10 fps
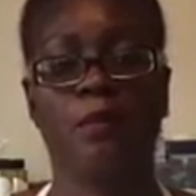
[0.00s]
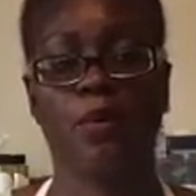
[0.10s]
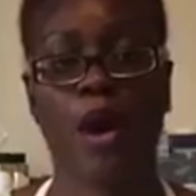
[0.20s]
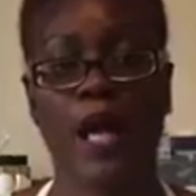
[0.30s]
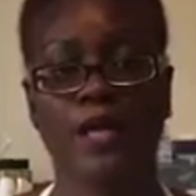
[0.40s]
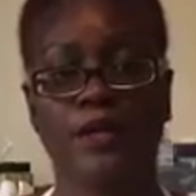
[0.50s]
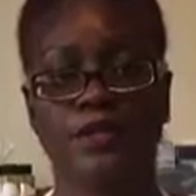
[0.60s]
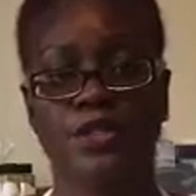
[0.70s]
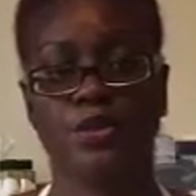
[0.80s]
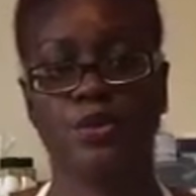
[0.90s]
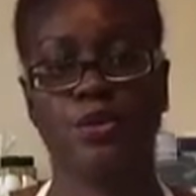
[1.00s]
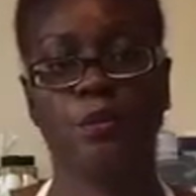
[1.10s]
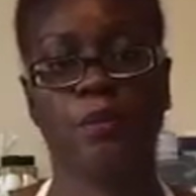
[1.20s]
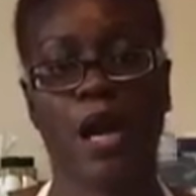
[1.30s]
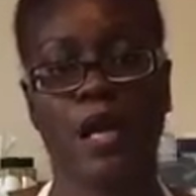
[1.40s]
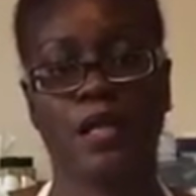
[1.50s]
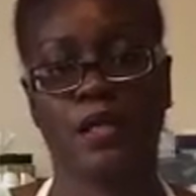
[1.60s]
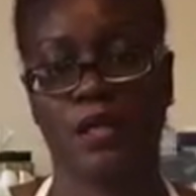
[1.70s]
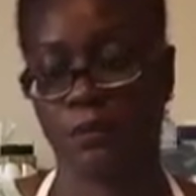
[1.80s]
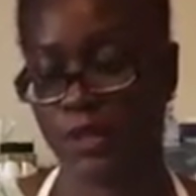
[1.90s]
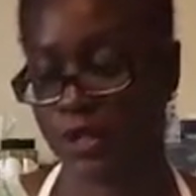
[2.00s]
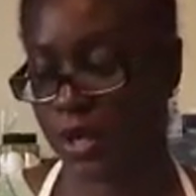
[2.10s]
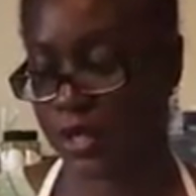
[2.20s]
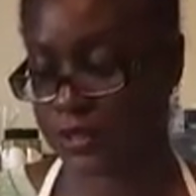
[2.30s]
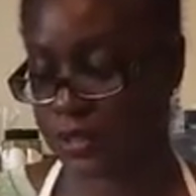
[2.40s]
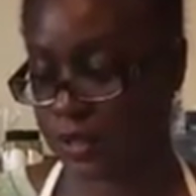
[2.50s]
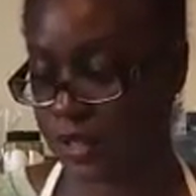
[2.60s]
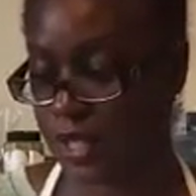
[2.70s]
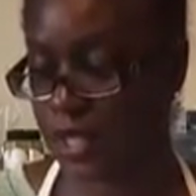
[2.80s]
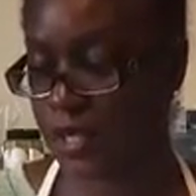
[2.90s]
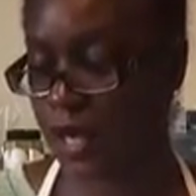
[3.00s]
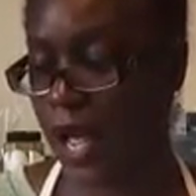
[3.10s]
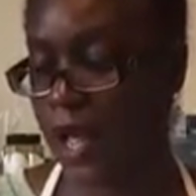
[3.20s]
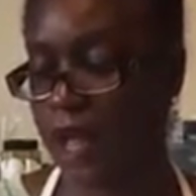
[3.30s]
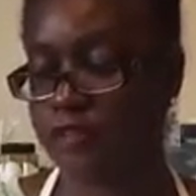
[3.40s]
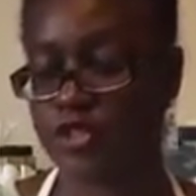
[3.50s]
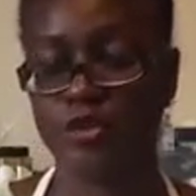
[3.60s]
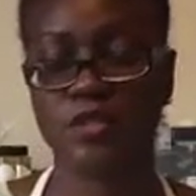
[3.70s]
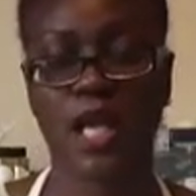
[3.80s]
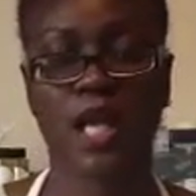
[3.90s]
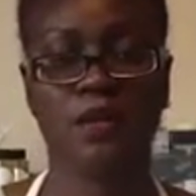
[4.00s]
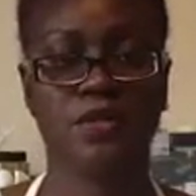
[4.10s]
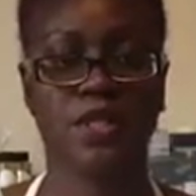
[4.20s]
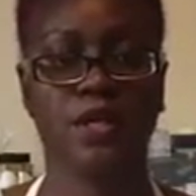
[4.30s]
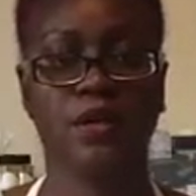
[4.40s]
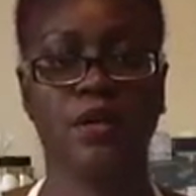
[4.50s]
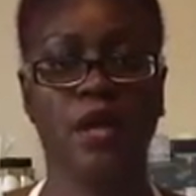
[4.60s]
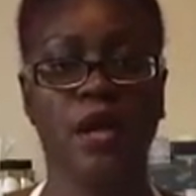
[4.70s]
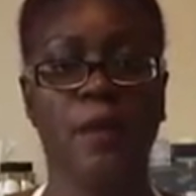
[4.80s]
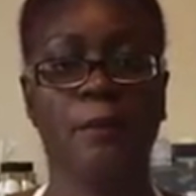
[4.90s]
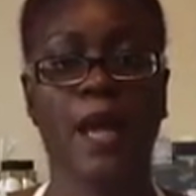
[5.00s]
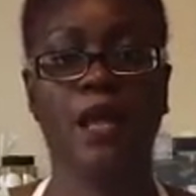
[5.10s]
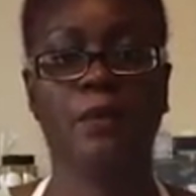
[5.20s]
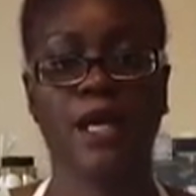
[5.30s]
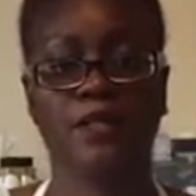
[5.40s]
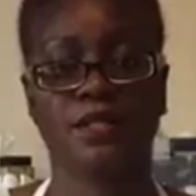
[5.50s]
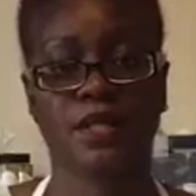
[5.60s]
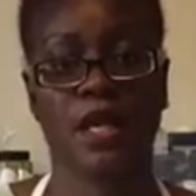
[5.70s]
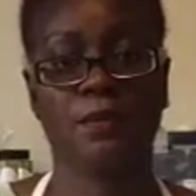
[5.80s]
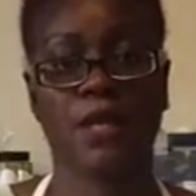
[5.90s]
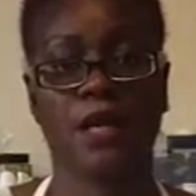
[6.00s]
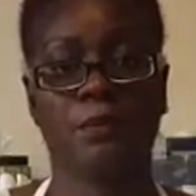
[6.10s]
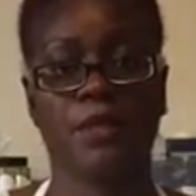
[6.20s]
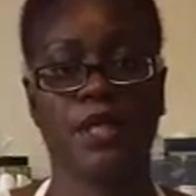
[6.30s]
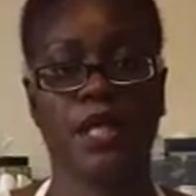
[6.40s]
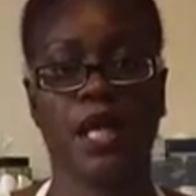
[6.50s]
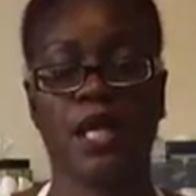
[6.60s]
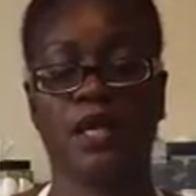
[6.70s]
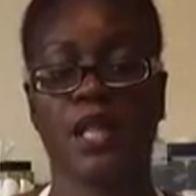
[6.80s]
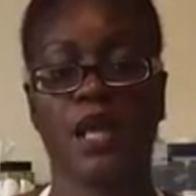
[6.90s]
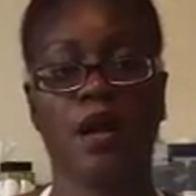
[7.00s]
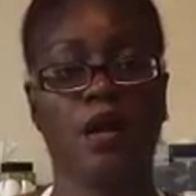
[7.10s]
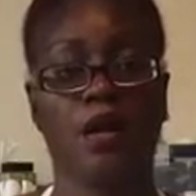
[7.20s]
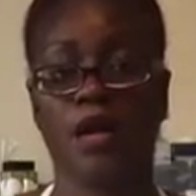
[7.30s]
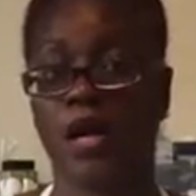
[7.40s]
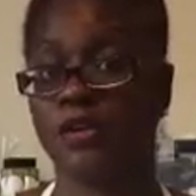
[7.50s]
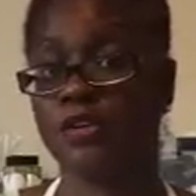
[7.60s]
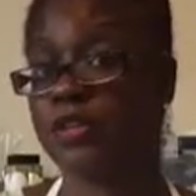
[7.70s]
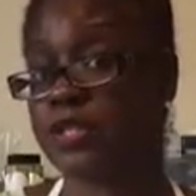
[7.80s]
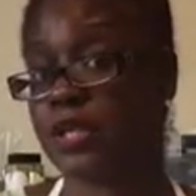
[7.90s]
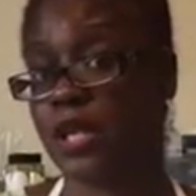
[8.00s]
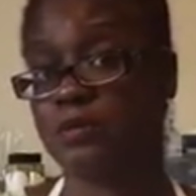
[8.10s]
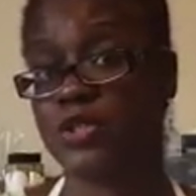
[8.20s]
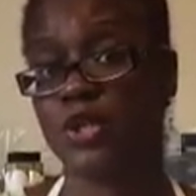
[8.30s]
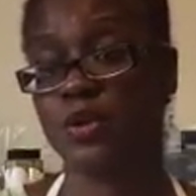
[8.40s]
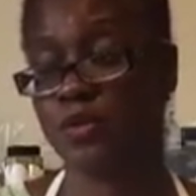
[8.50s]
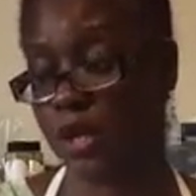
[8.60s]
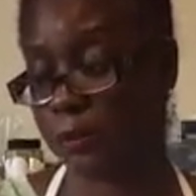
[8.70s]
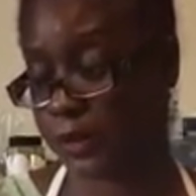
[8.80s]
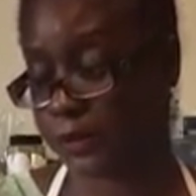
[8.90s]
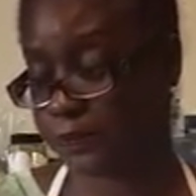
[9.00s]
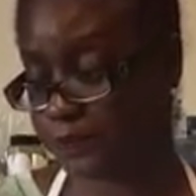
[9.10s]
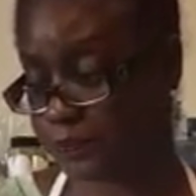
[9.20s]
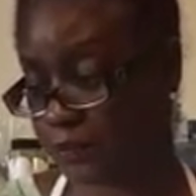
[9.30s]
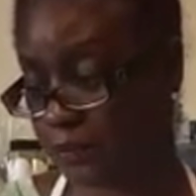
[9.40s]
prior to buying it. Because, again, I have 2 tallows here made by the same company, and they are under the same SKU number.